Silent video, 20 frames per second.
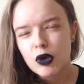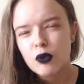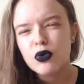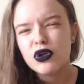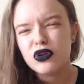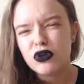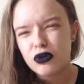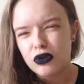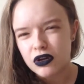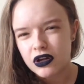
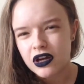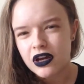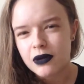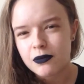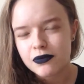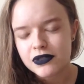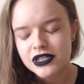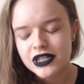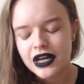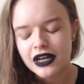We'll call
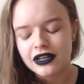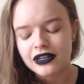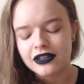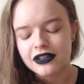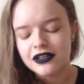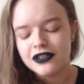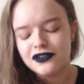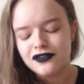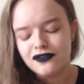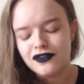her
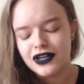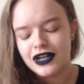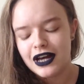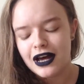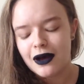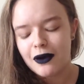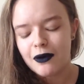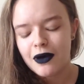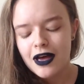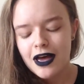protagonist for
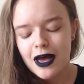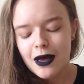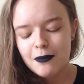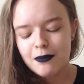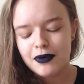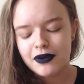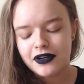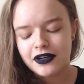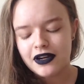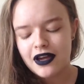now,
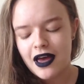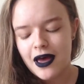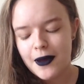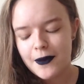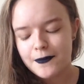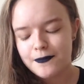but